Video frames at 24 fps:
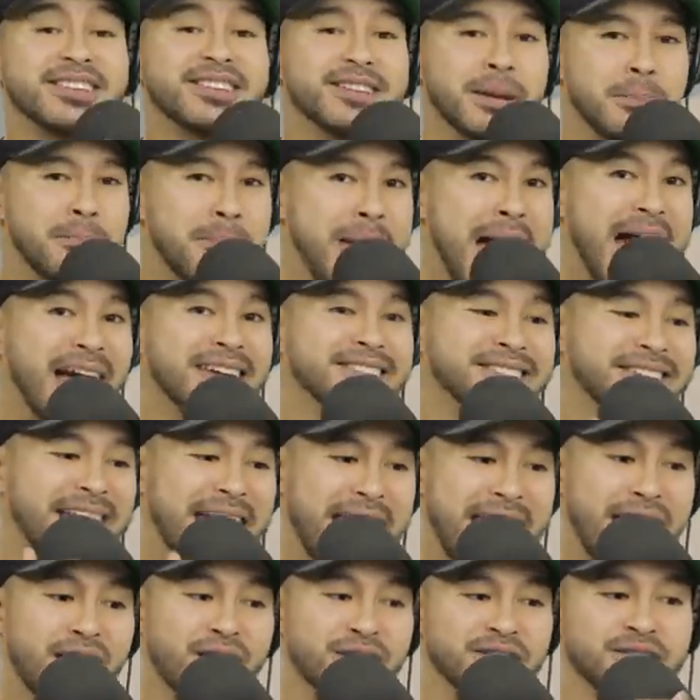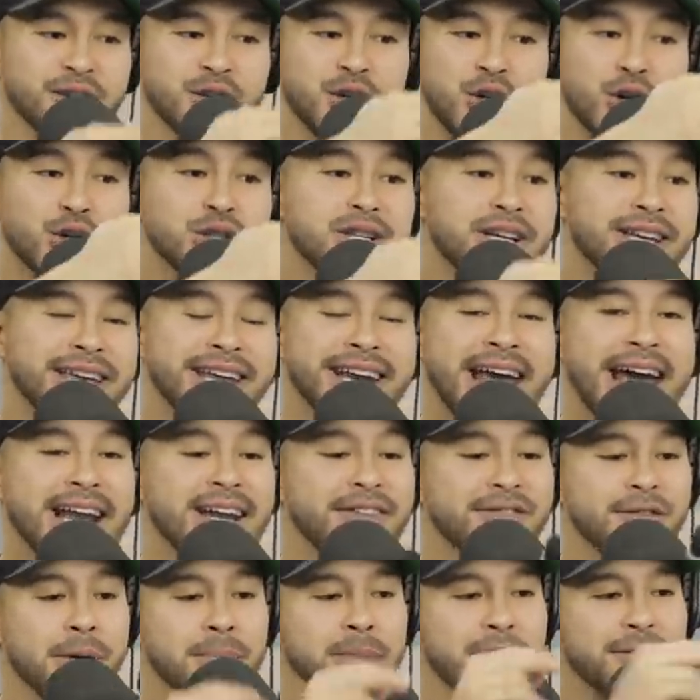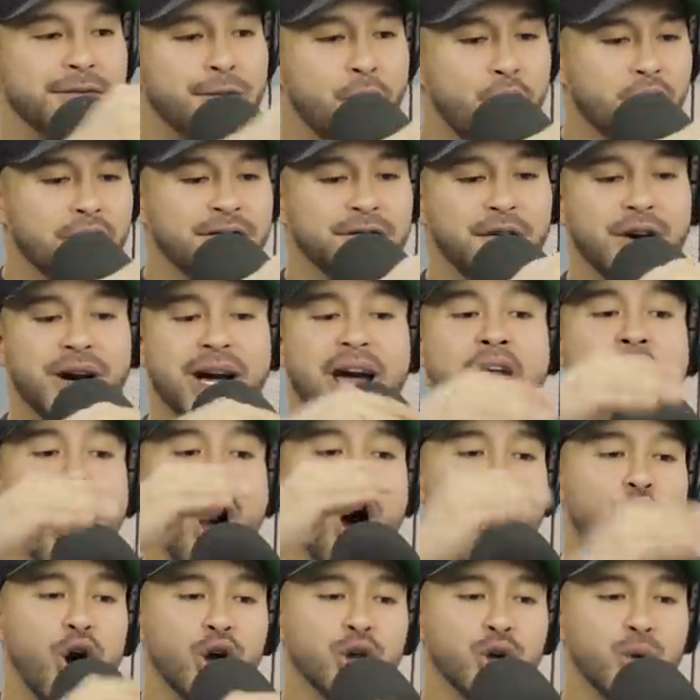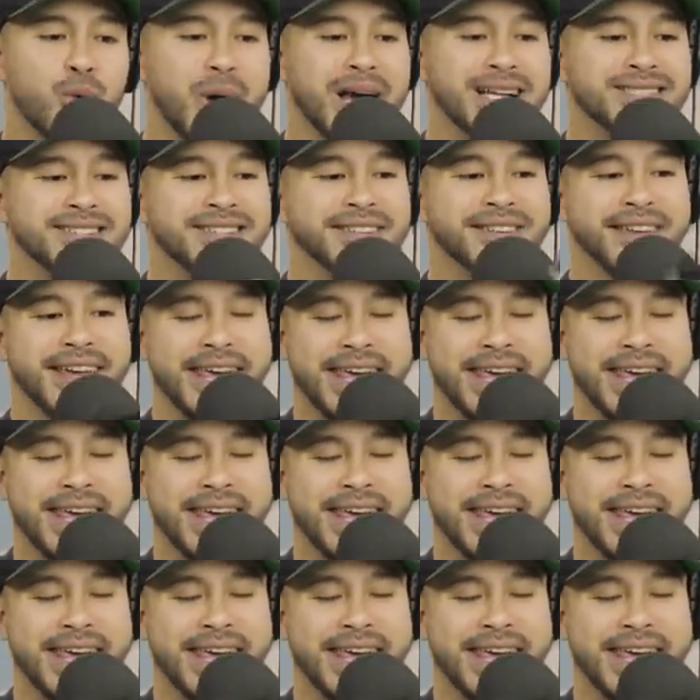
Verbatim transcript: is a max air, so you're looking at it from the forefoot all the way to the